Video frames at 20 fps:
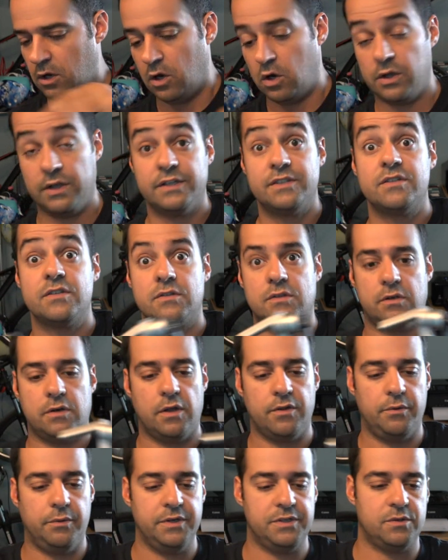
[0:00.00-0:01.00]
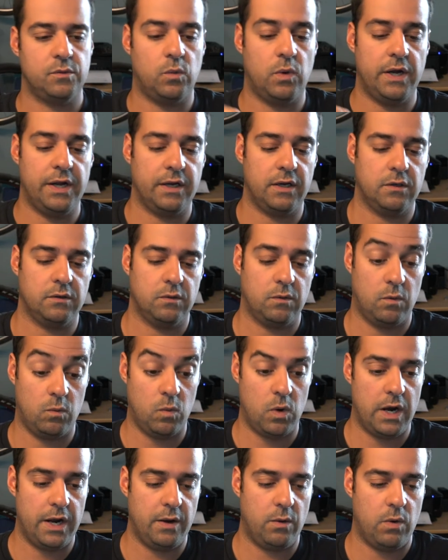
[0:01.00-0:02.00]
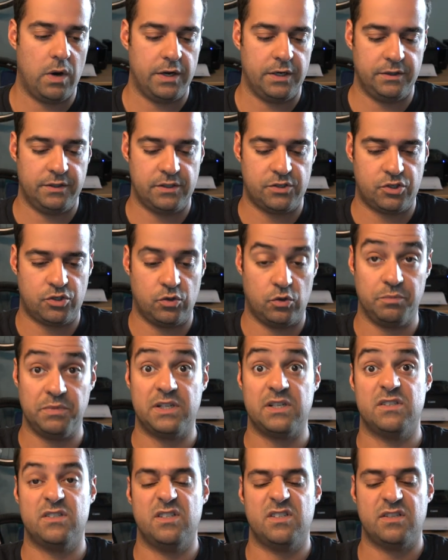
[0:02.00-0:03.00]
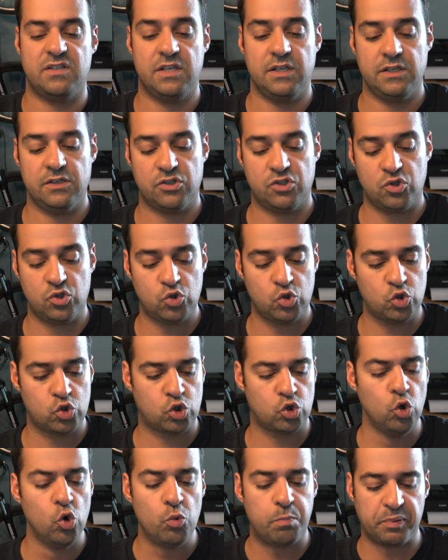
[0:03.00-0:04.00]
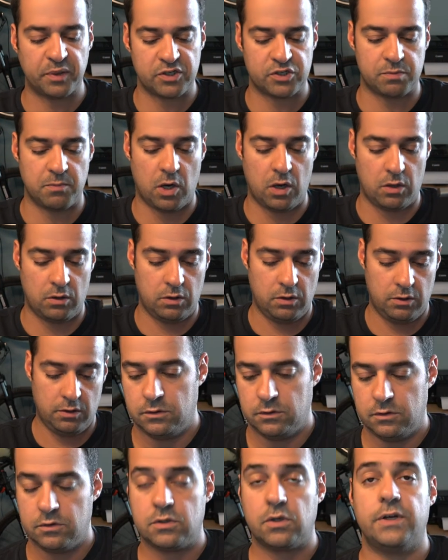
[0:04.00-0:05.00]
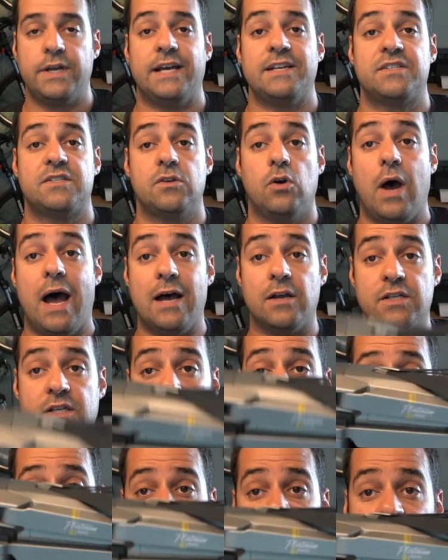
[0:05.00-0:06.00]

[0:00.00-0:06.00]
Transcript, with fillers: Oh, this is another reason why, why I wanted this drone, because this thing is super small. So yeah, so as I was